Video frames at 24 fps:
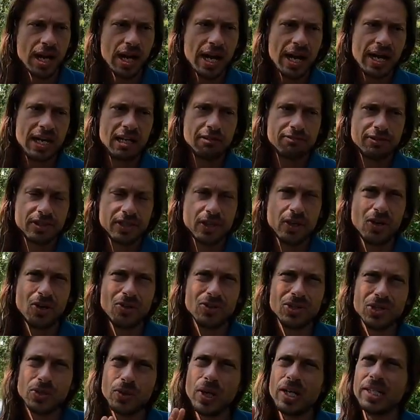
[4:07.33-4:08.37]
And if so,
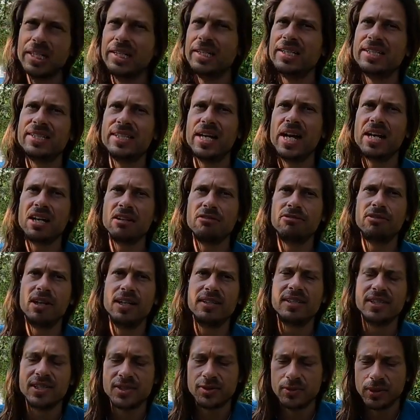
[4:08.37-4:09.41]
do I need to
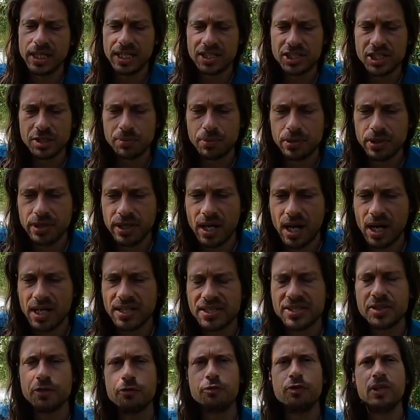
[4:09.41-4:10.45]
sacrifice this relationship or not?
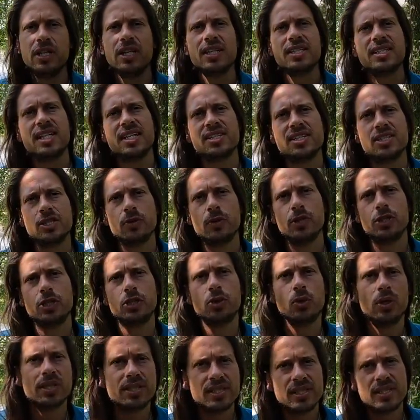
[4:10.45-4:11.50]
And so Venus has to do with
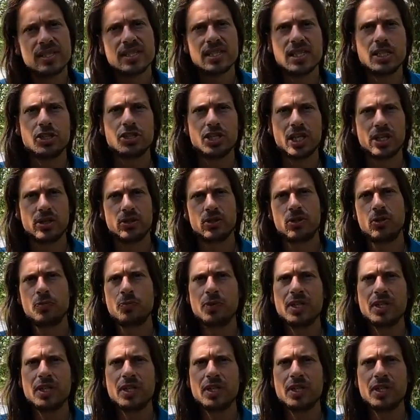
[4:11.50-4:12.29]
choices in general.